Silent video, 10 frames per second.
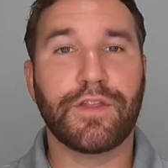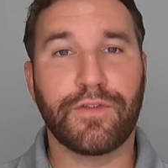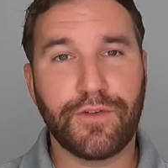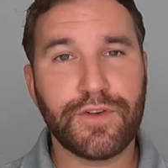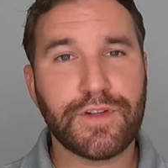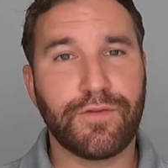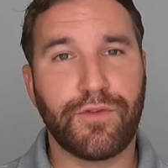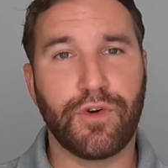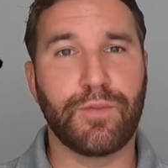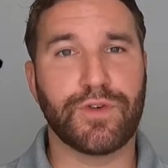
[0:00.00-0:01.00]
The first and
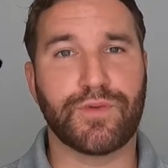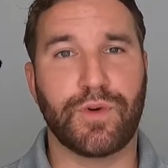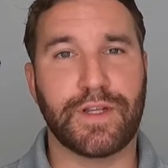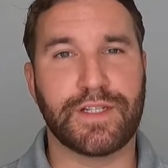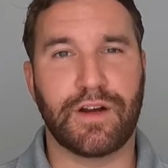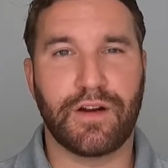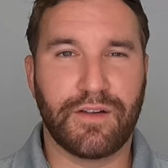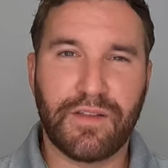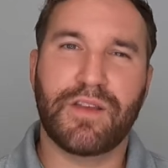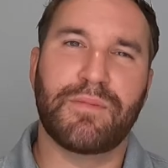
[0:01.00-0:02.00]
foremost ones
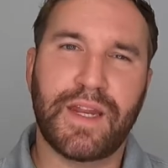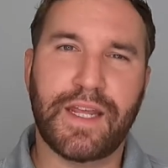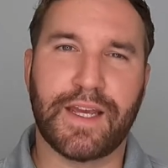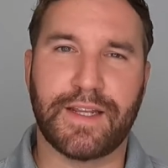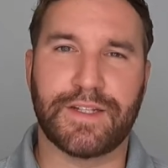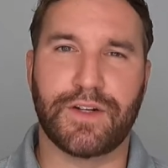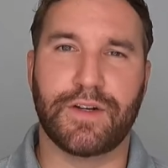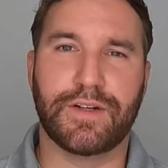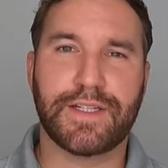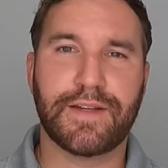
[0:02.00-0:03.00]
are immediate
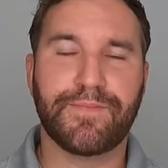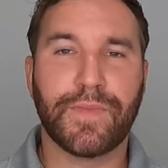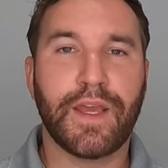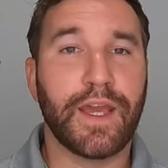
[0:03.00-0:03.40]
concerns.